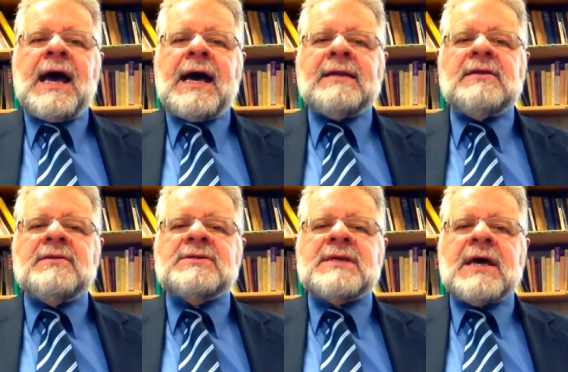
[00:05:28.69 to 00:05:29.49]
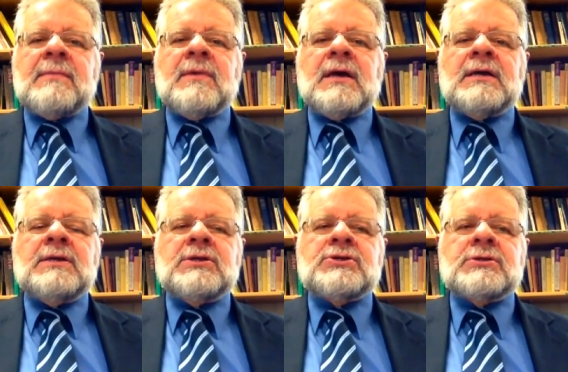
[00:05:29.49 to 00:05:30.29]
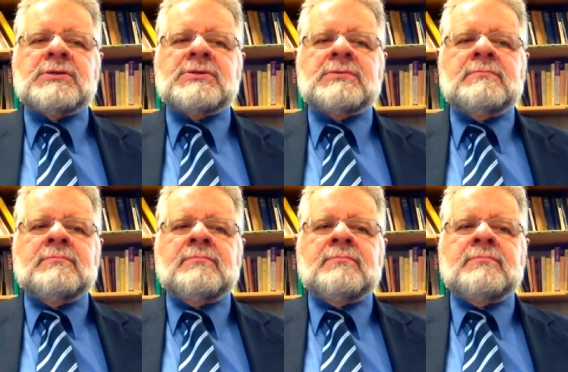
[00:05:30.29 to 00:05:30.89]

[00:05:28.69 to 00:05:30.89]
under the same conditions.